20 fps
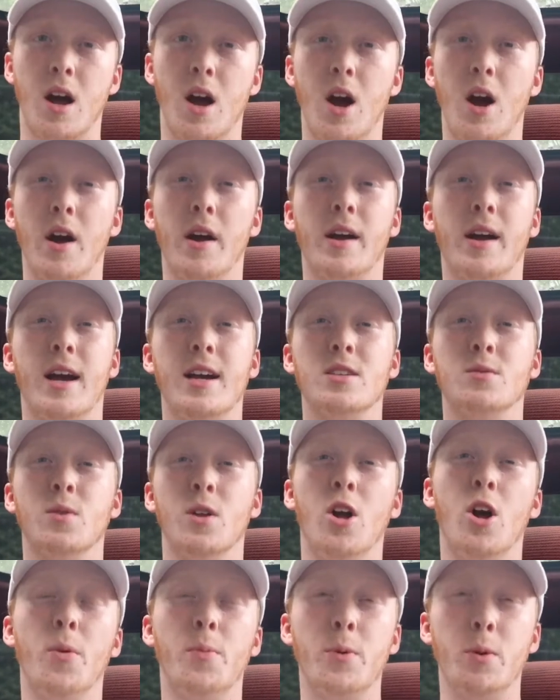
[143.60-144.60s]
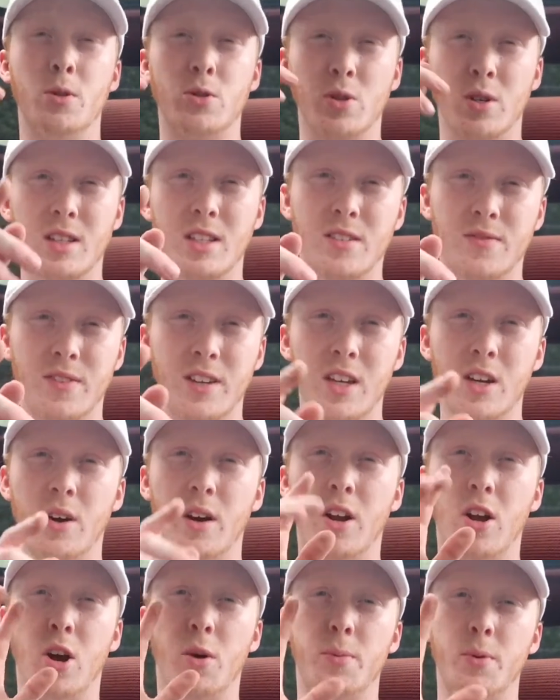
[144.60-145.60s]
Alright guys, well I hope you enjoyed this video
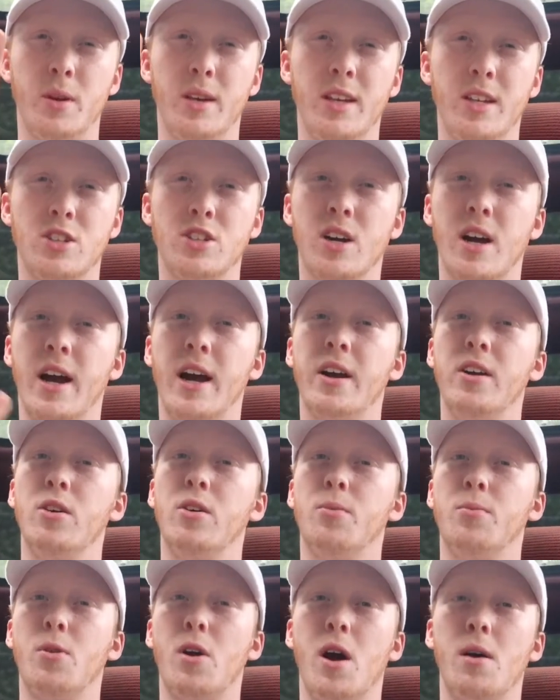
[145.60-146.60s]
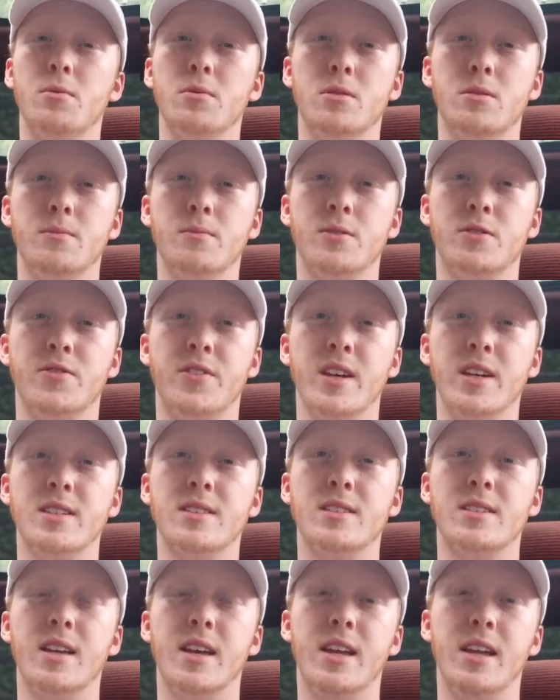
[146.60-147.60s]
and I hope you can get your idle problems
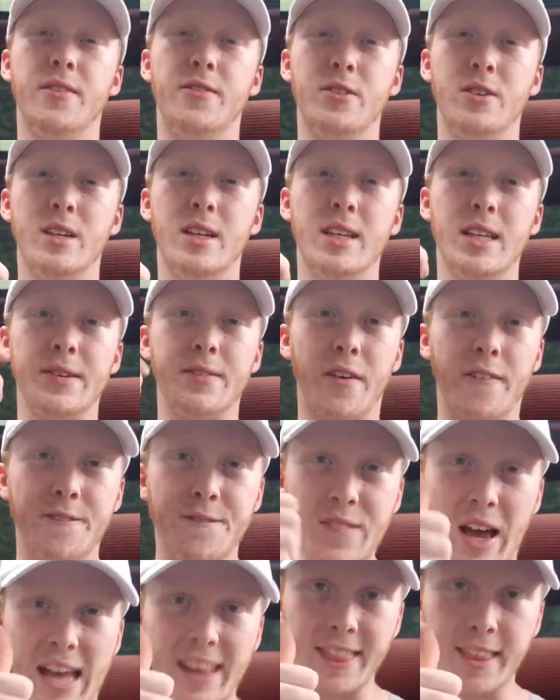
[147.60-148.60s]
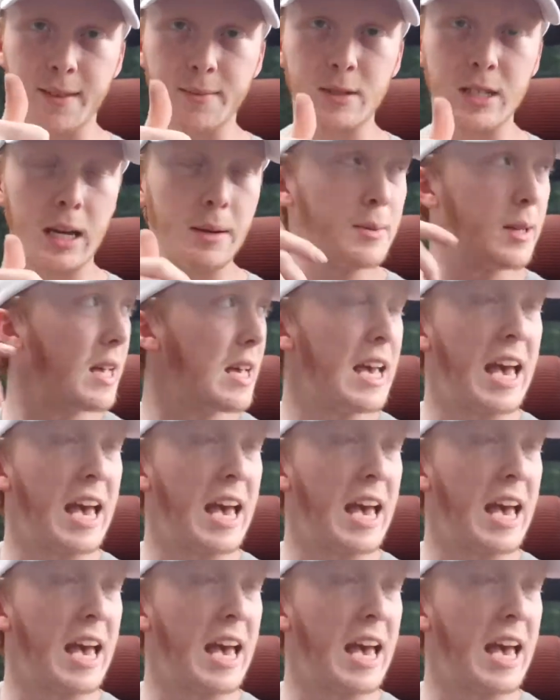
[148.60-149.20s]
fixed. And if you did, leave a fat thumbs up.